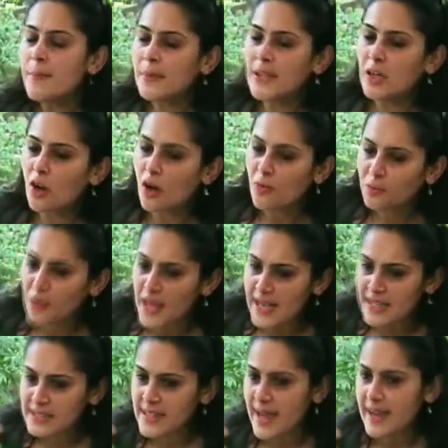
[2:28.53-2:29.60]
But a lot of
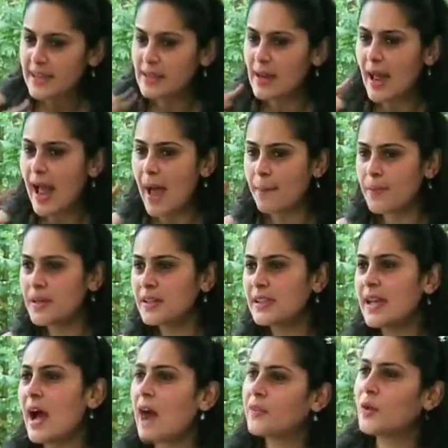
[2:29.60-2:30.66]
things that happened
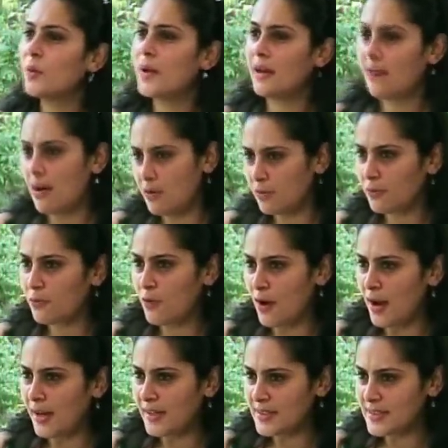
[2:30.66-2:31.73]
the other way around for
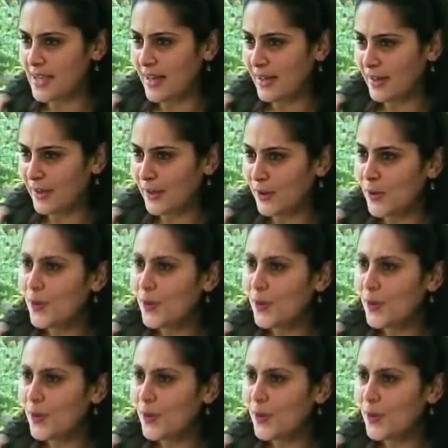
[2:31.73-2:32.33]
Hidesign, you